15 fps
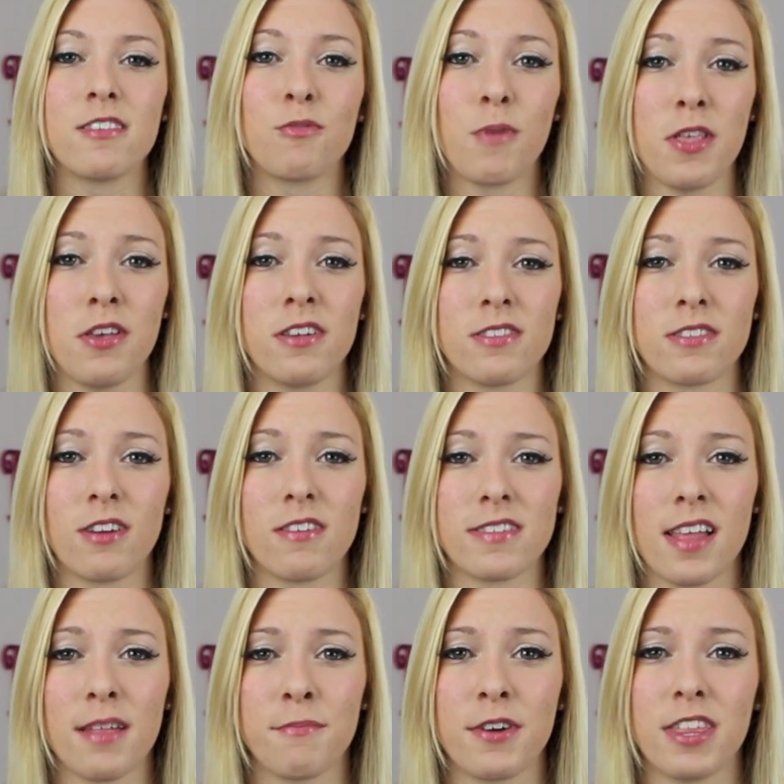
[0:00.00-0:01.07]
is when you can start
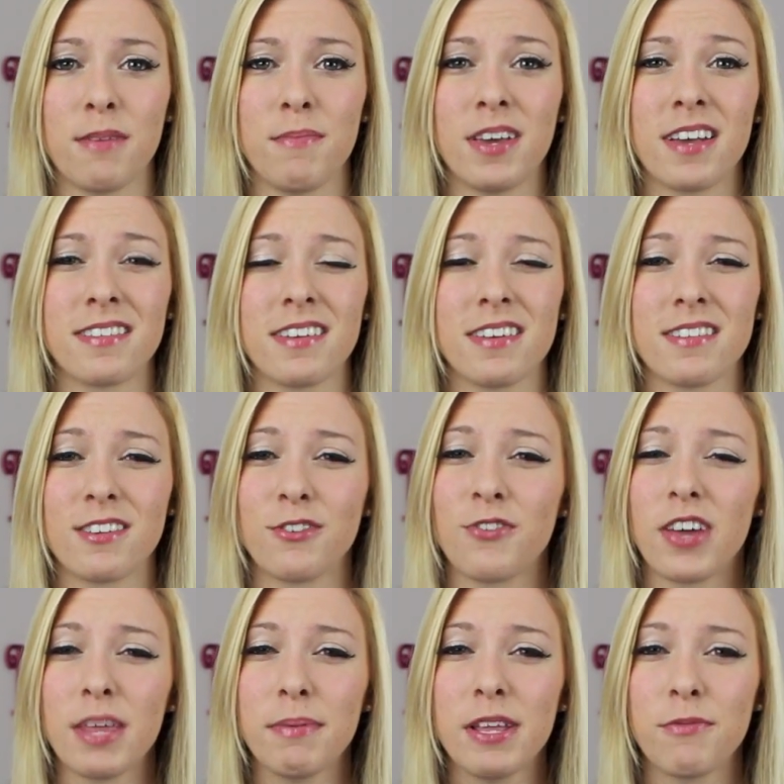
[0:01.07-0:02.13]
celebrating, because it is
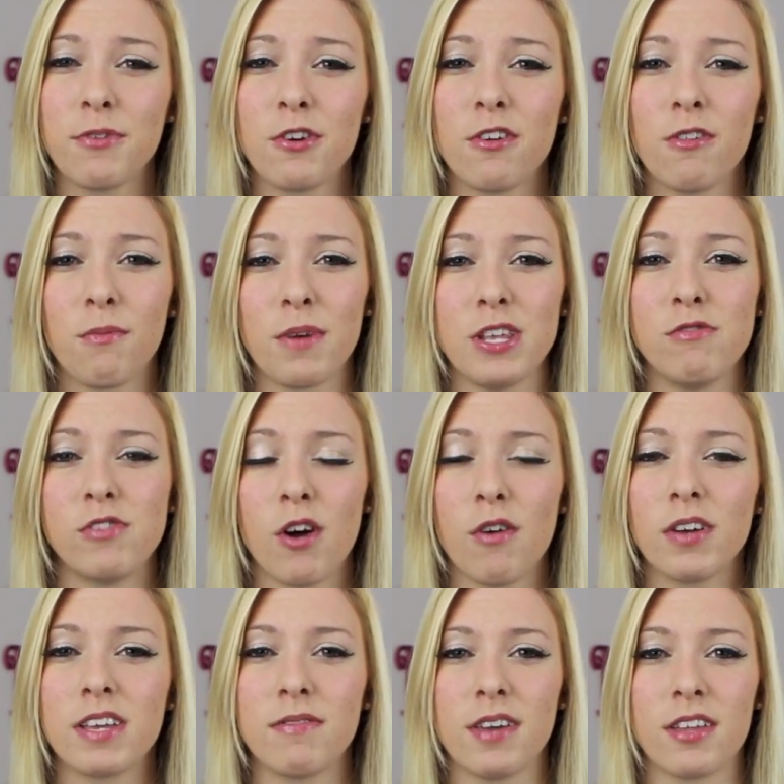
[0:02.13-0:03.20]
incredibly rude when you
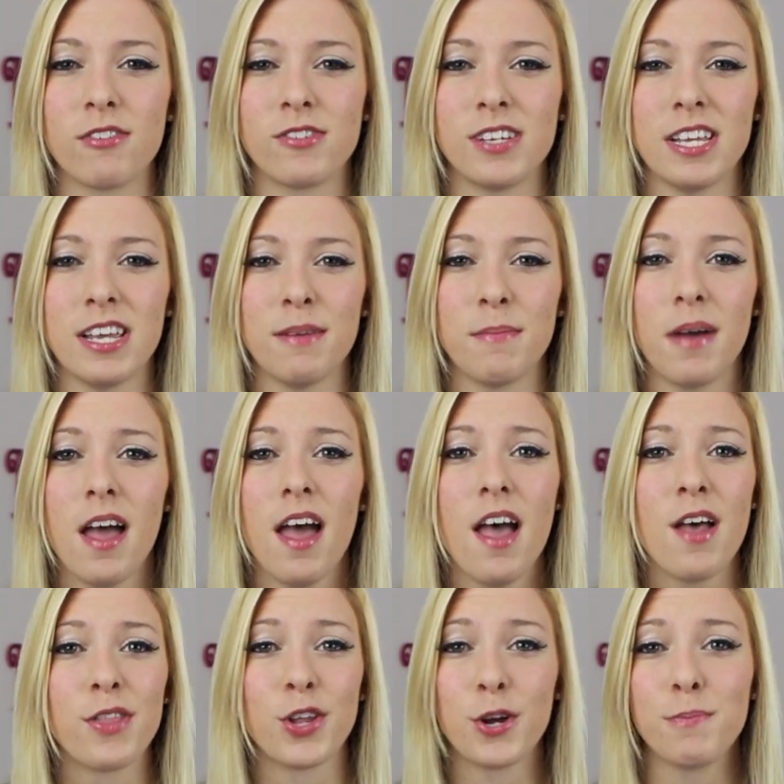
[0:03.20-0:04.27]
don't give the other team
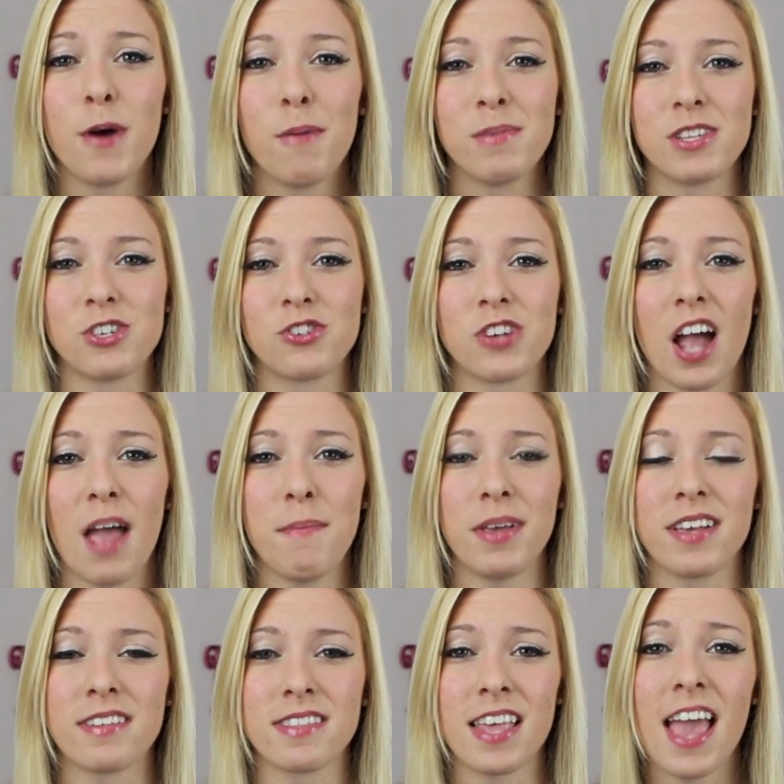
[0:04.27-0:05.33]
their moment to shine,
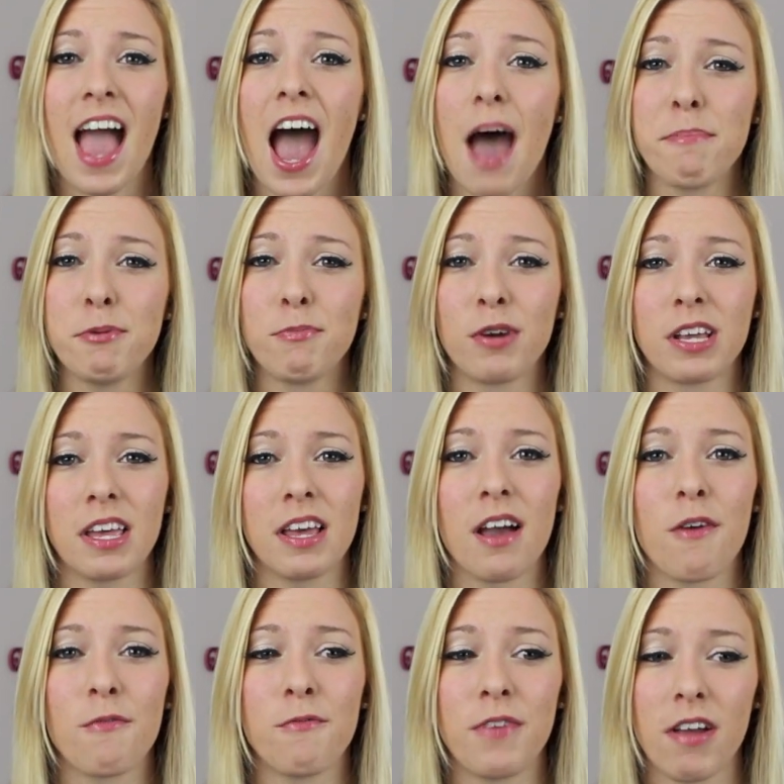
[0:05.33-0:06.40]
because they have been working
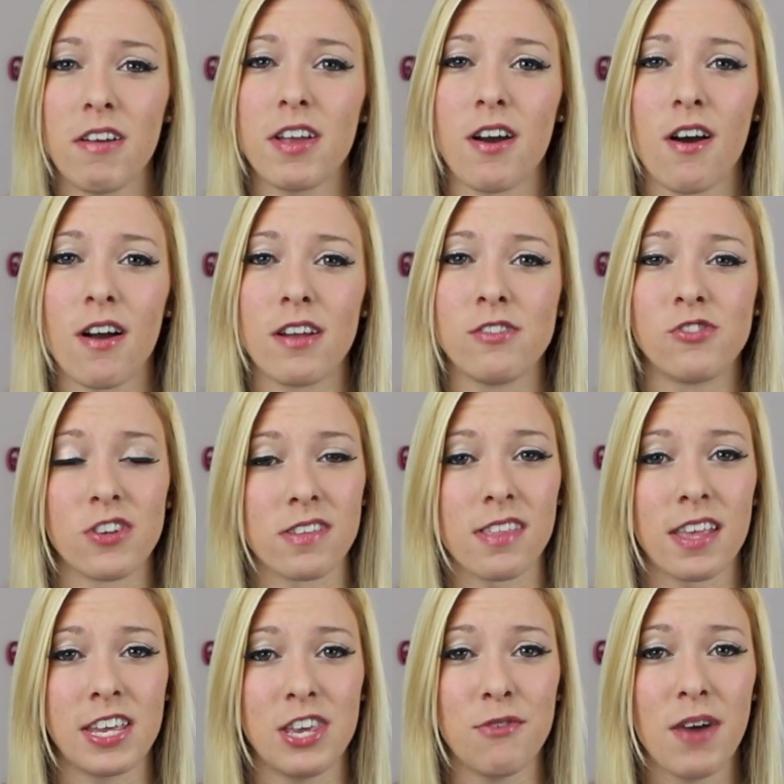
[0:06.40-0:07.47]
very hard just
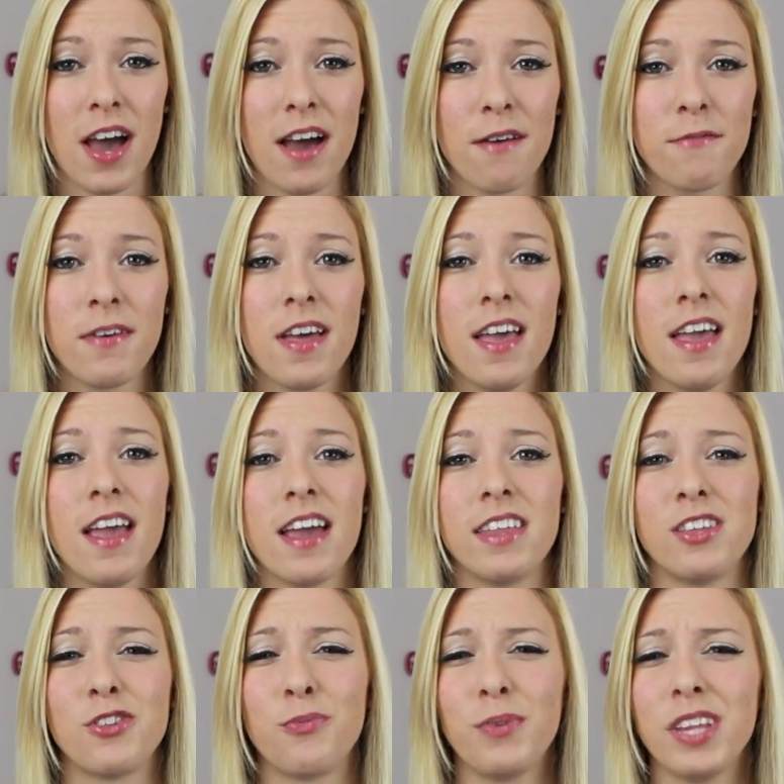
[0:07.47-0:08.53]
like you have,
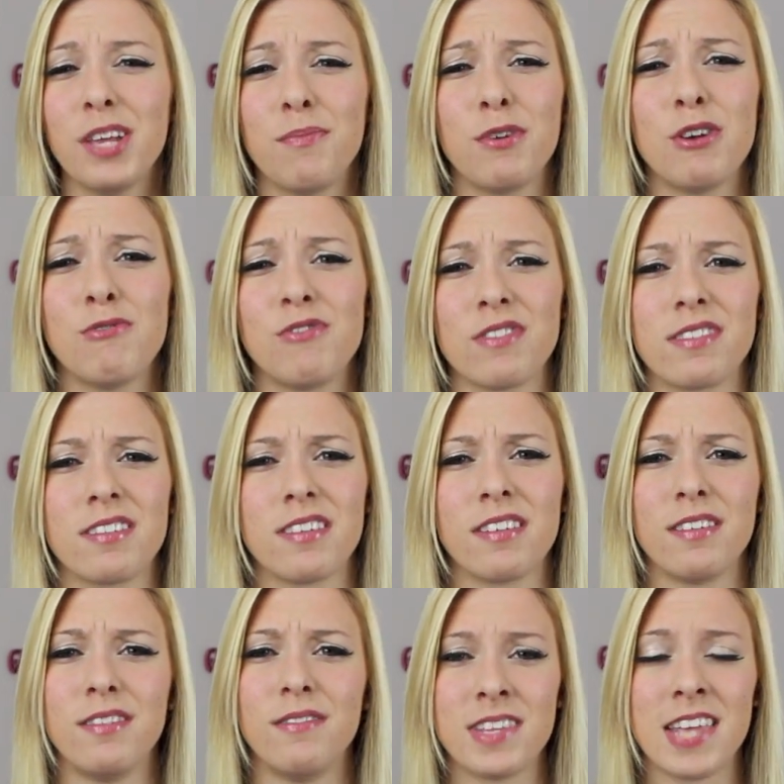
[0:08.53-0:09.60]
and it's really rude just
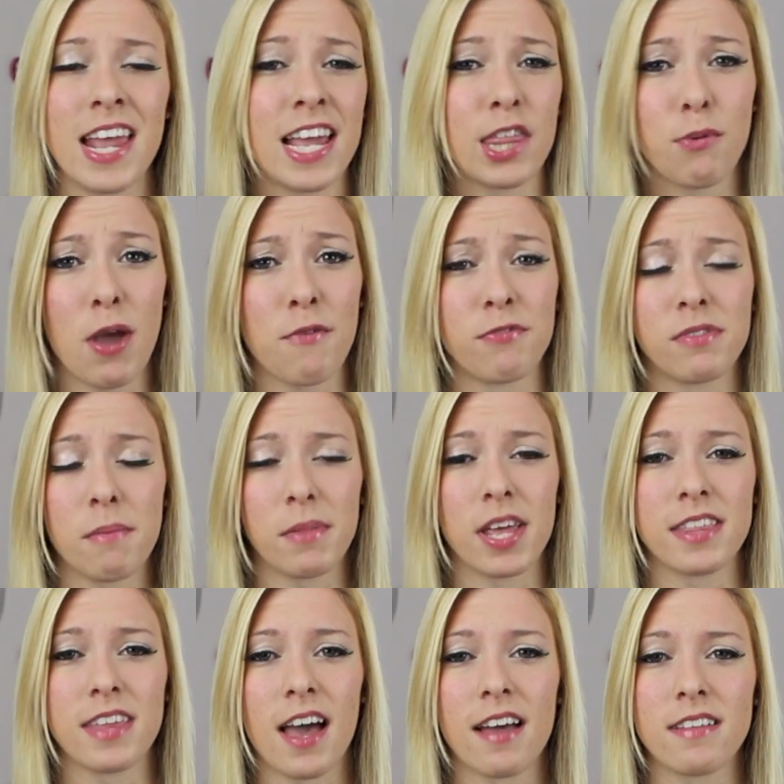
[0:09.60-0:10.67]
to take it away from them
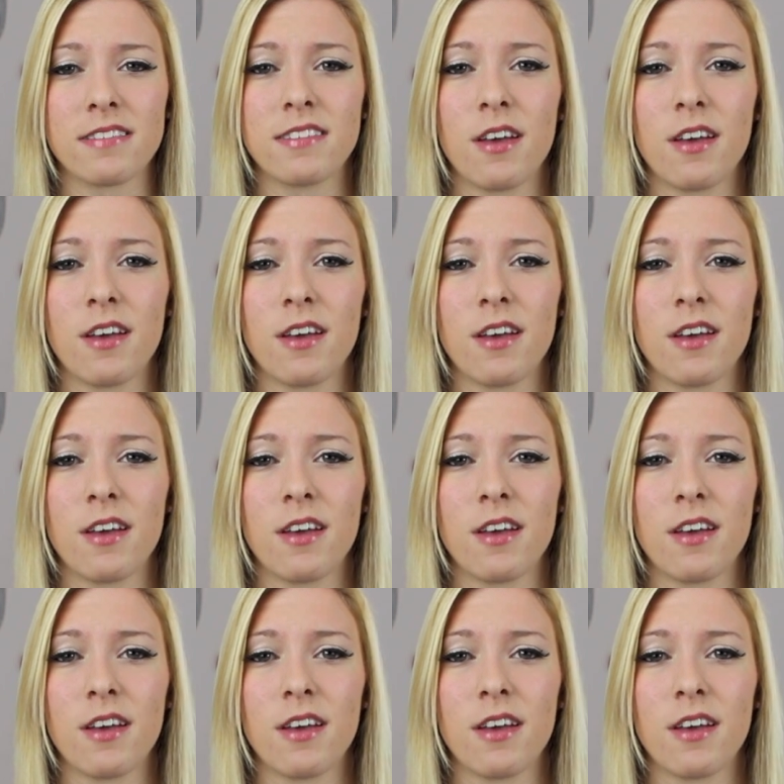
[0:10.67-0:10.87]
like that.